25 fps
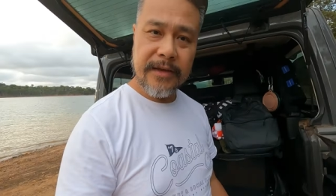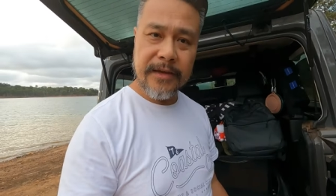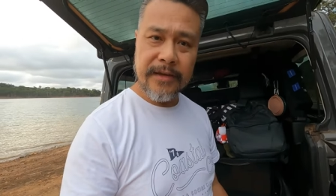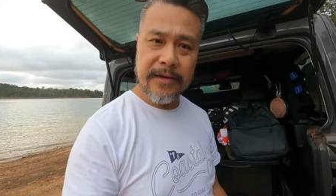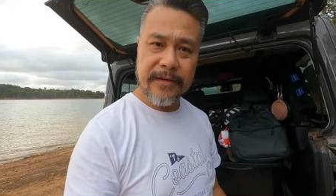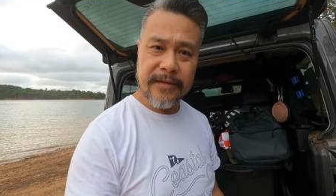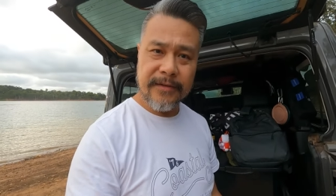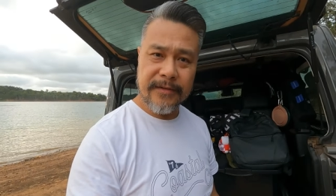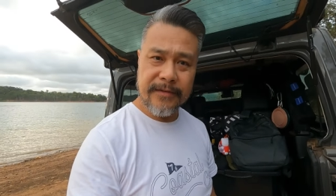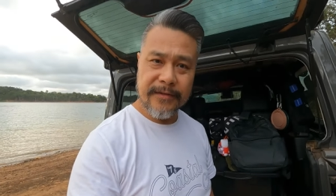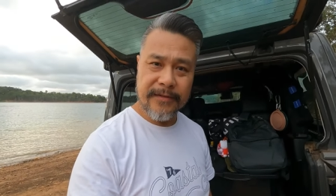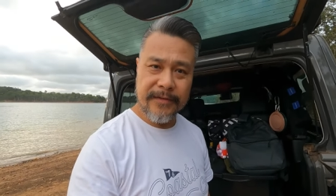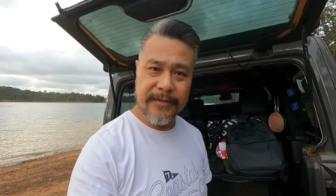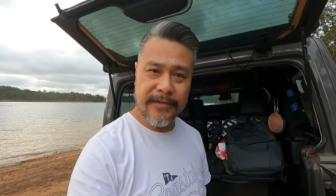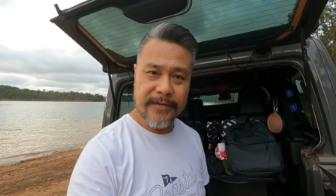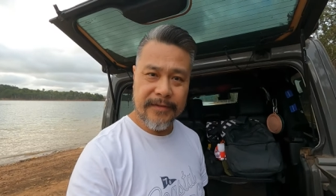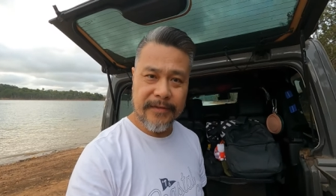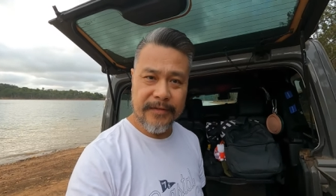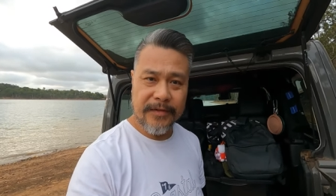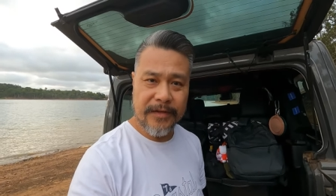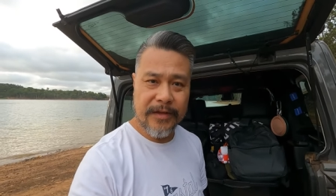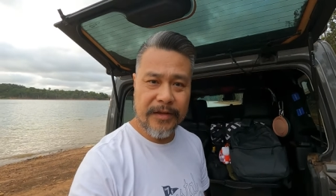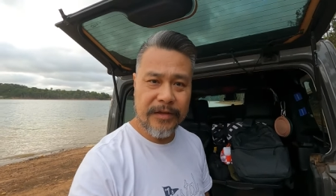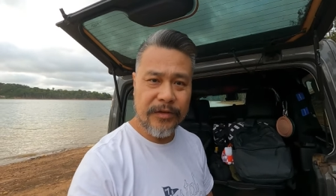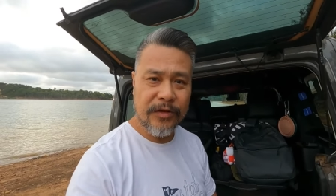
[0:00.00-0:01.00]
Yeah,
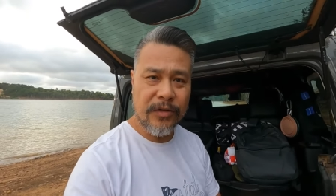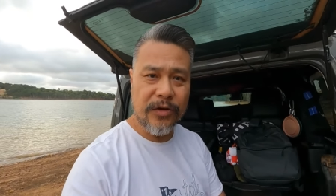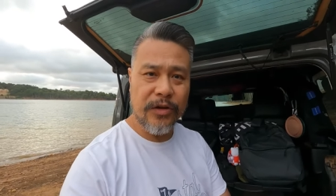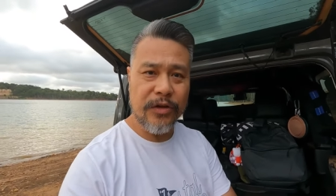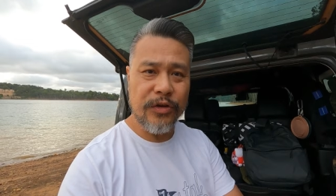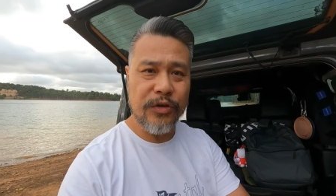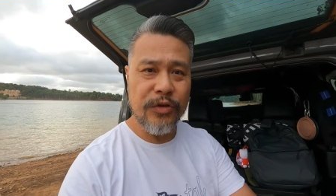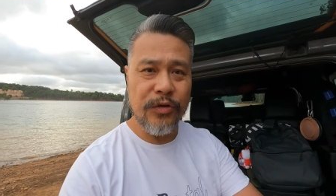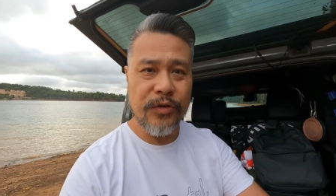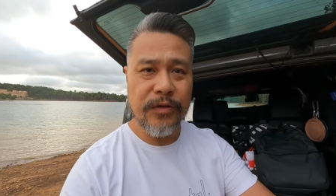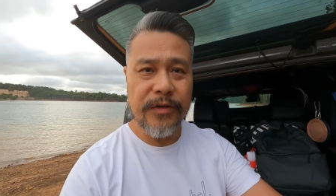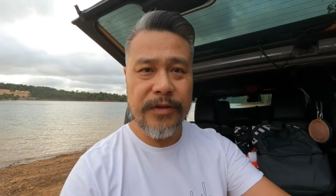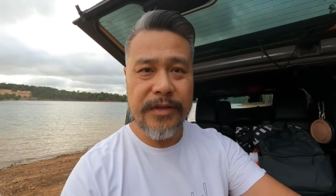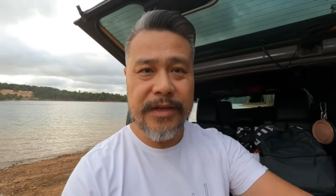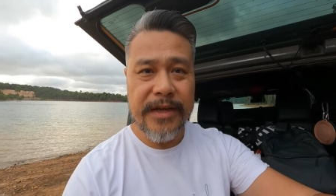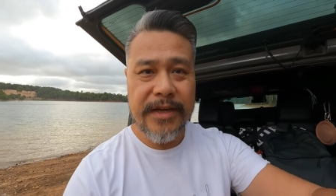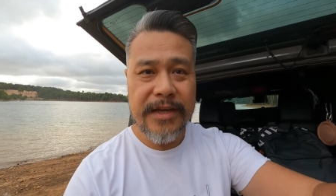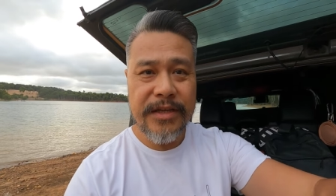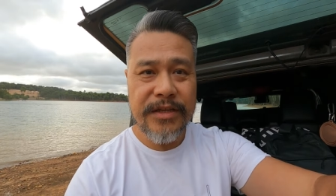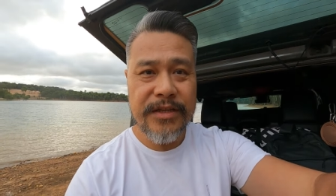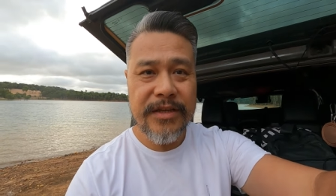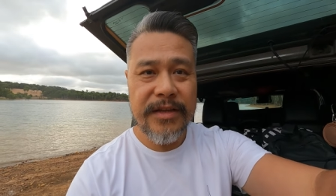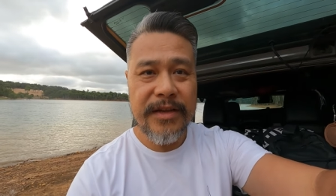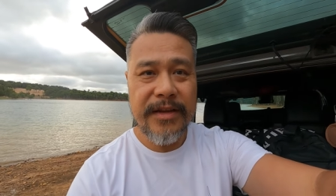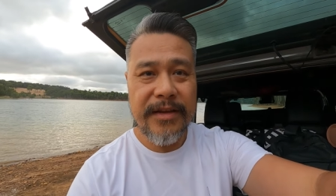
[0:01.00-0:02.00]
not a good
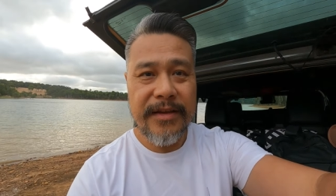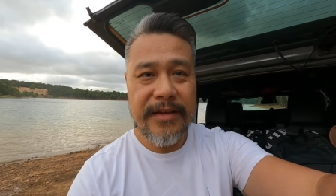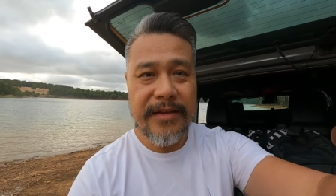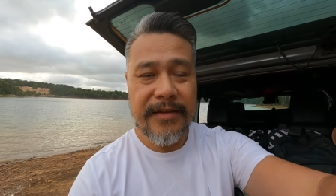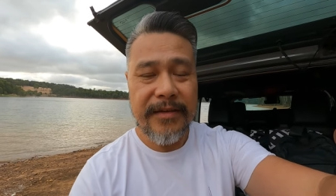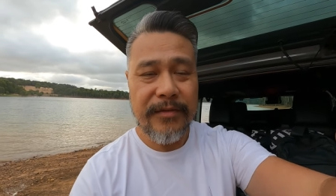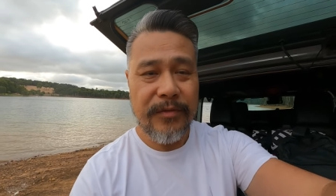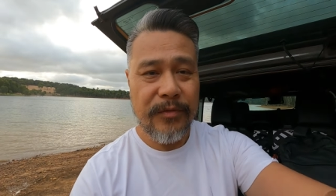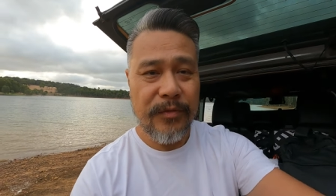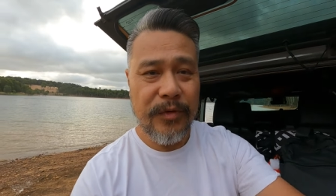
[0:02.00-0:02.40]
day today.